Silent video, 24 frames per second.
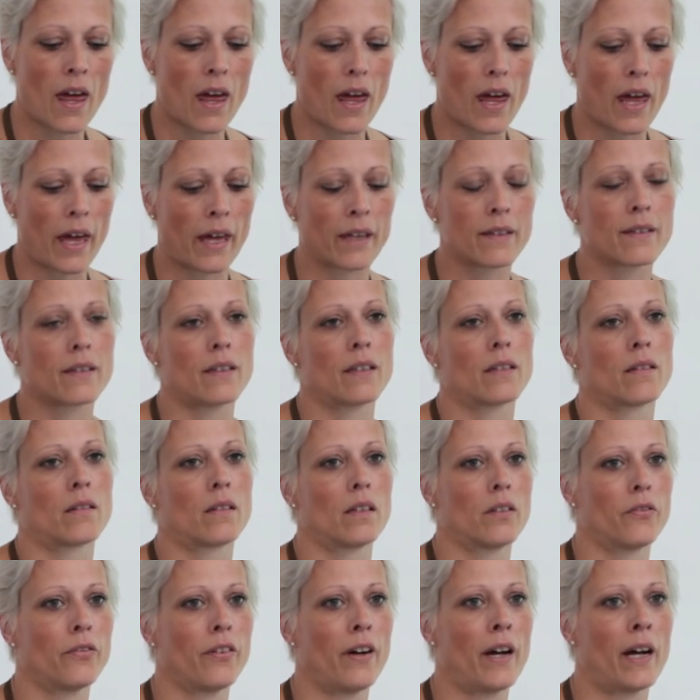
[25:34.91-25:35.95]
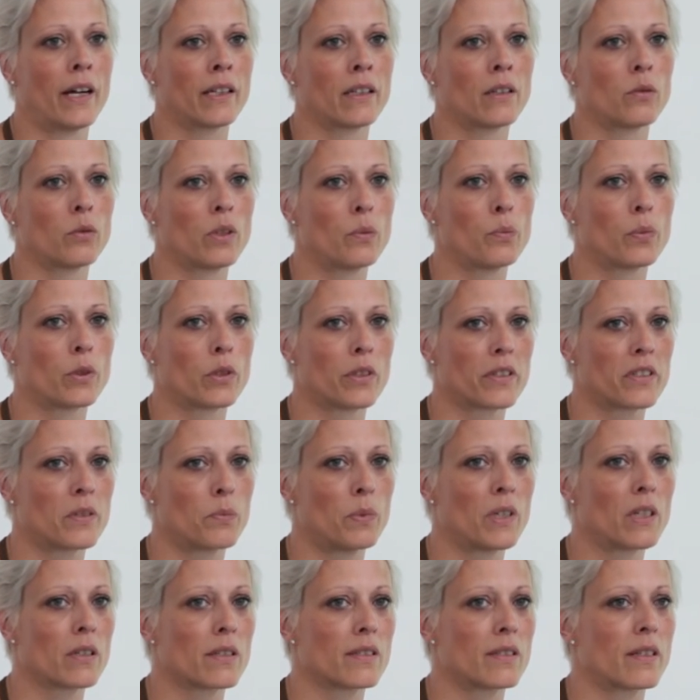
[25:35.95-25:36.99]
and in our final reports
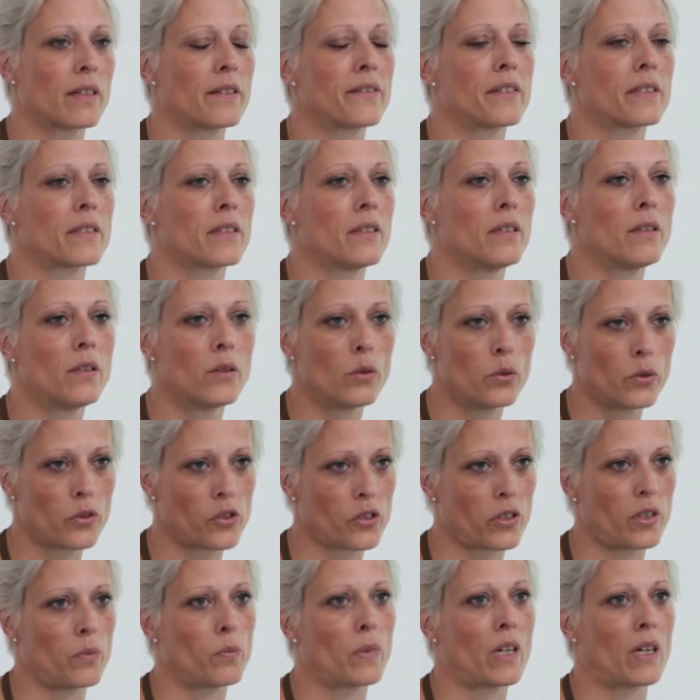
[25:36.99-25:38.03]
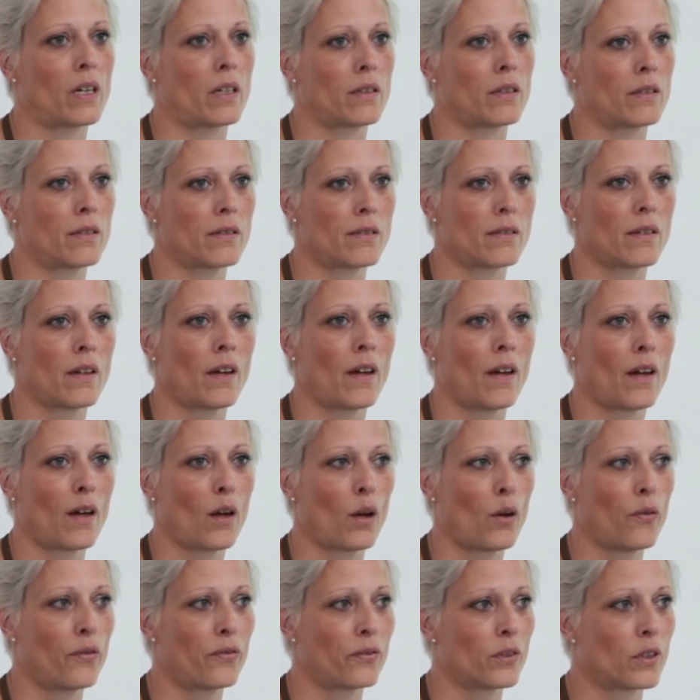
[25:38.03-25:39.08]
because there is a huge demand
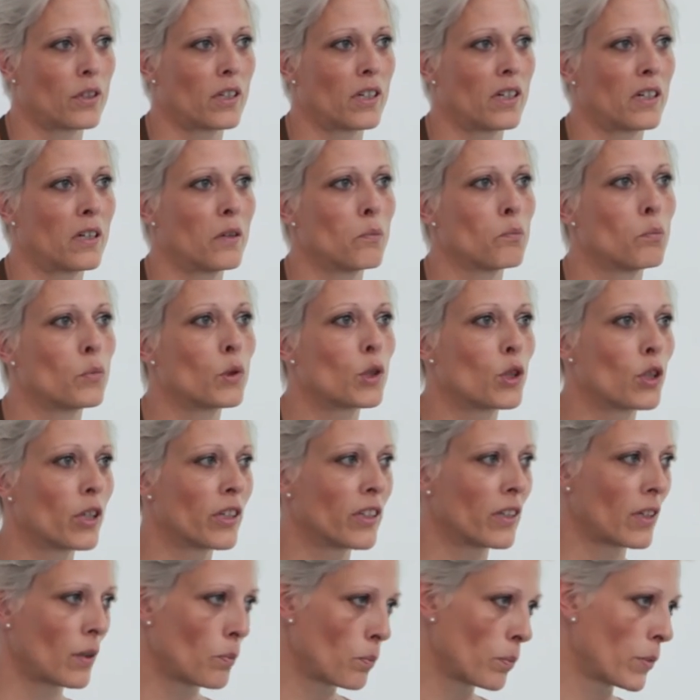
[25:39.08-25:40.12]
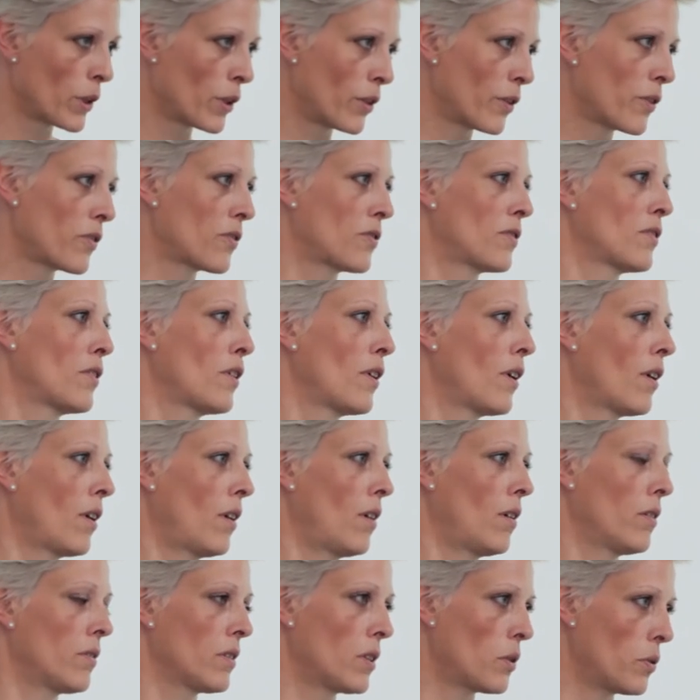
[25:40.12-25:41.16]
for more numbers
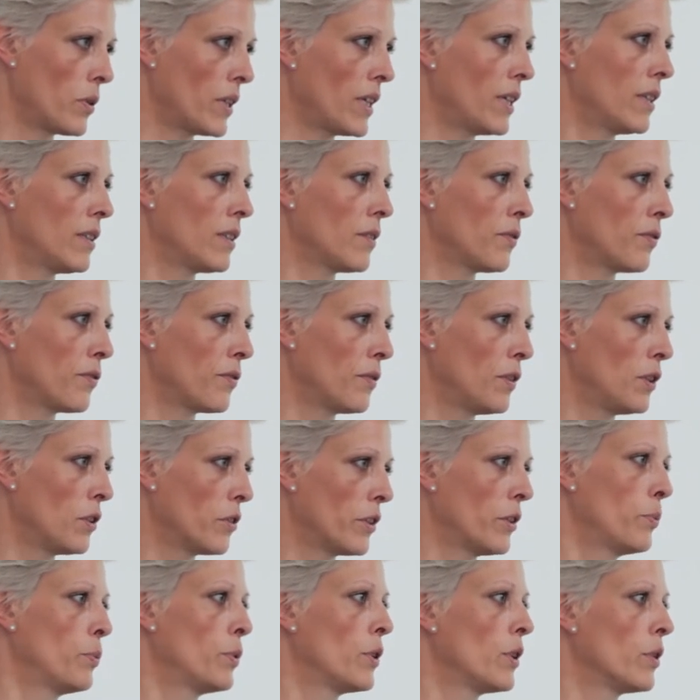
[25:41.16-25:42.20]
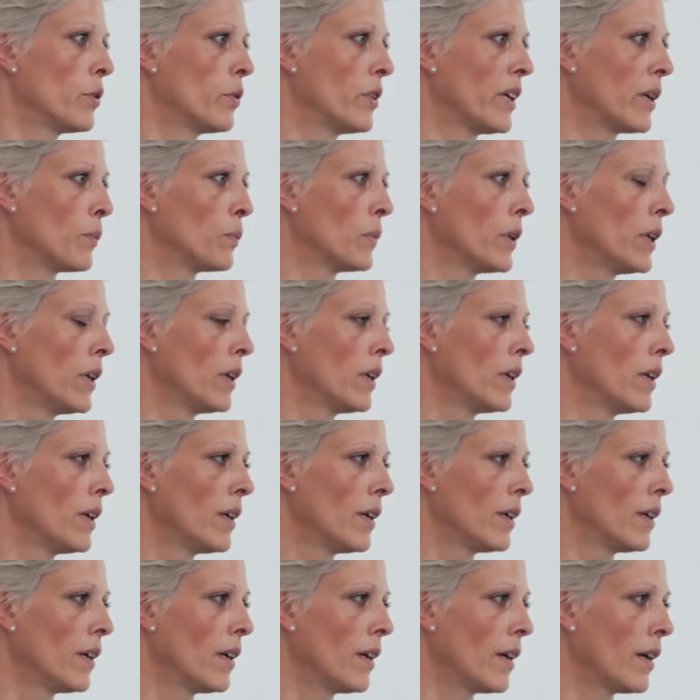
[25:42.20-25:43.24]
on the Creative Europe program.
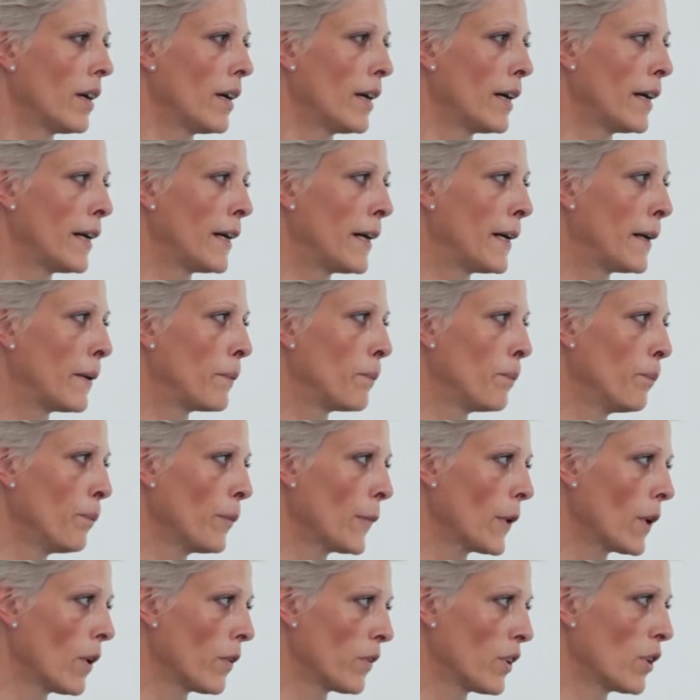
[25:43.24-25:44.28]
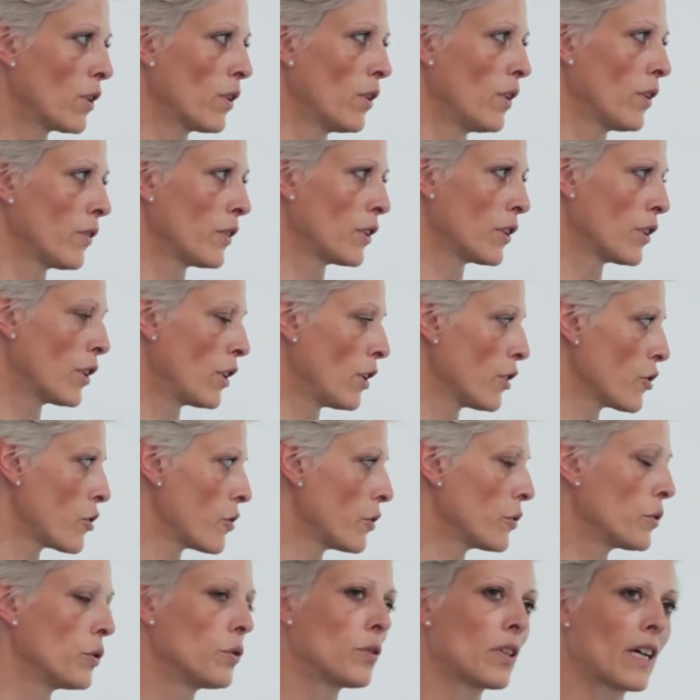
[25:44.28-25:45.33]
Under Culture
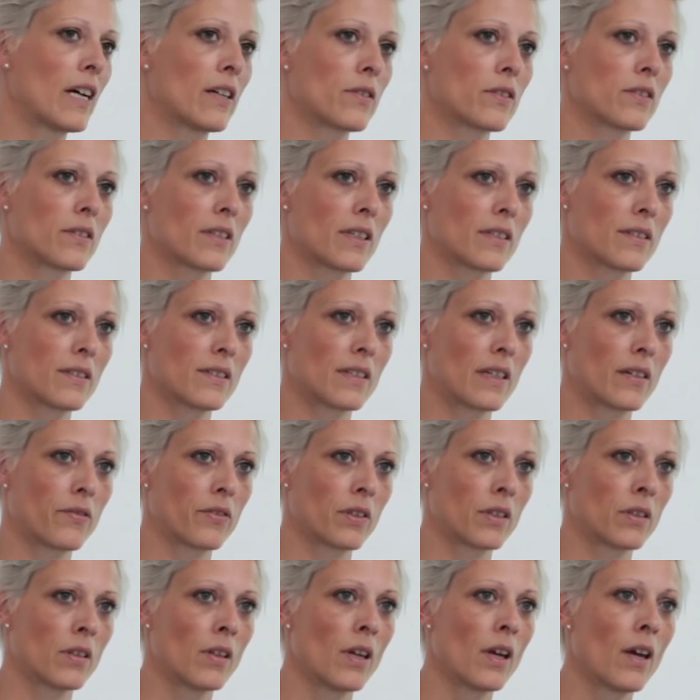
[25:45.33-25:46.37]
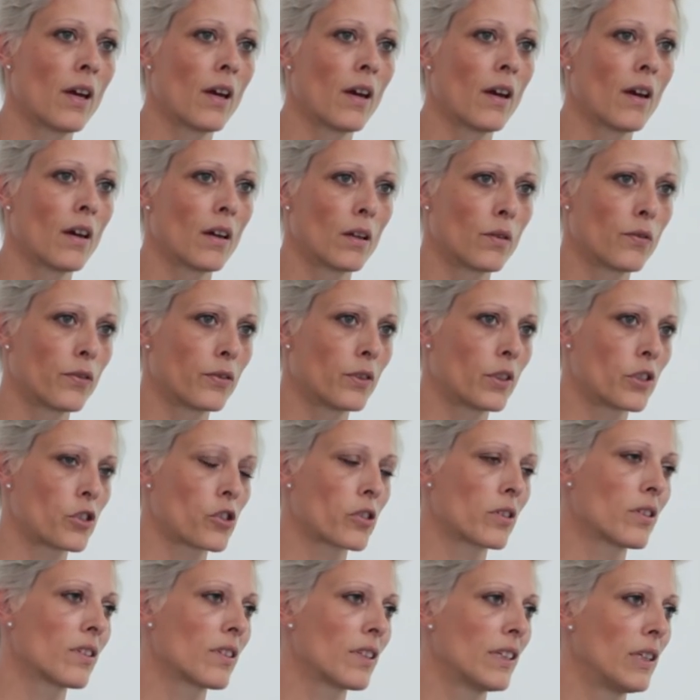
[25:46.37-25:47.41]
2007,
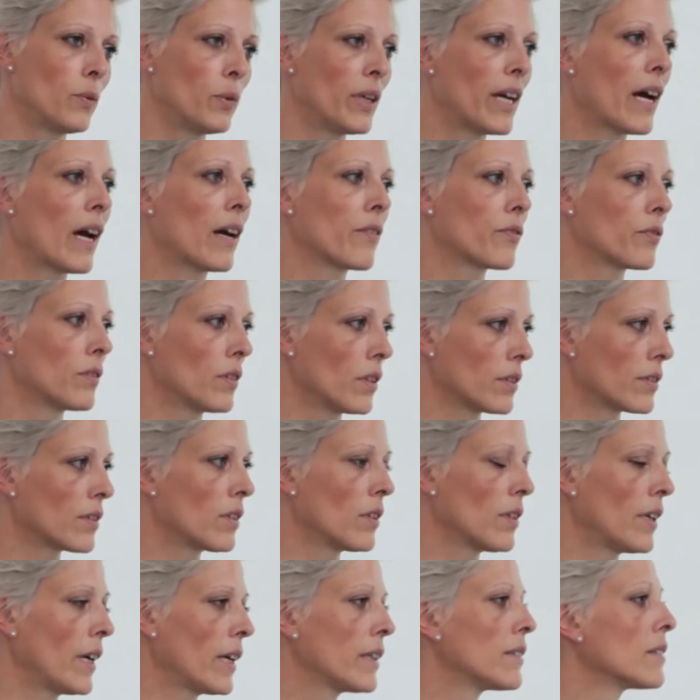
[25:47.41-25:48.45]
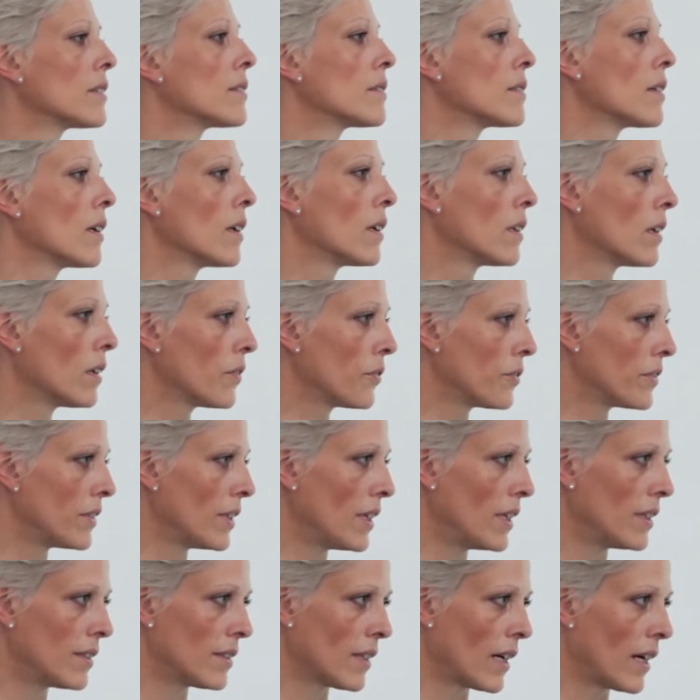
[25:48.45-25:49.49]
unfortunately, we have not collected enough
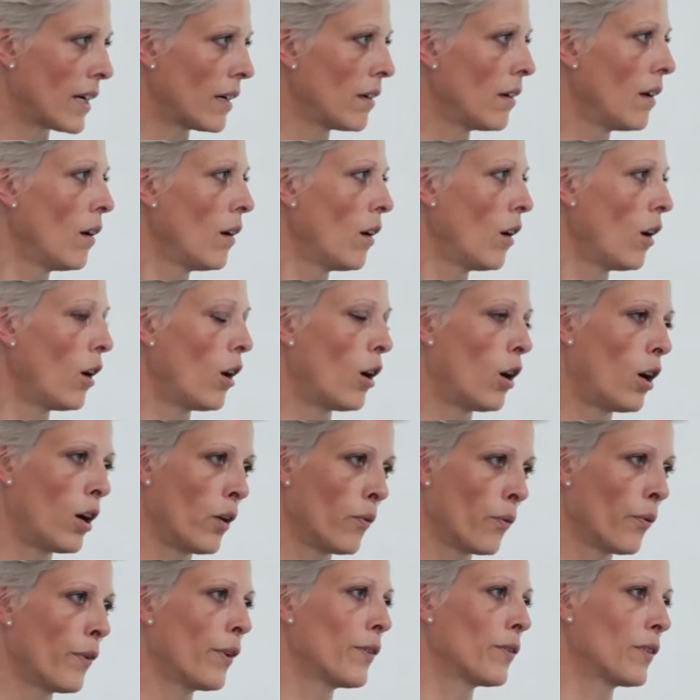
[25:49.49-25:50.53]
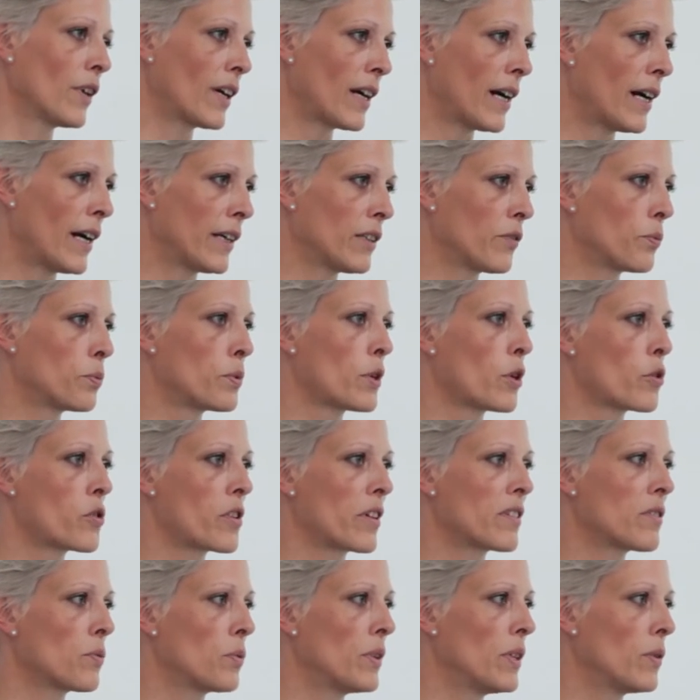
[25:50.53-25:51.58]
data on the kind of
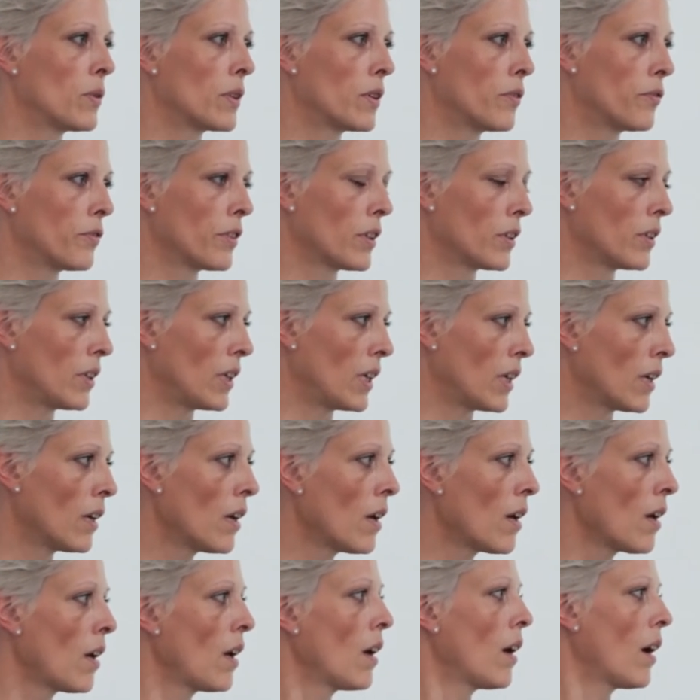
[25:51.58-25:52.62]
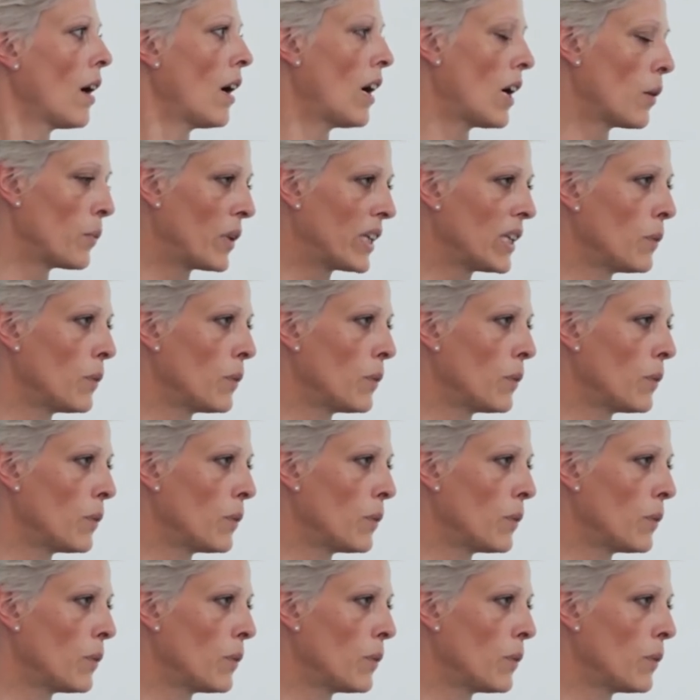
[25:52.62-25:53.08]
projects we were funding, how many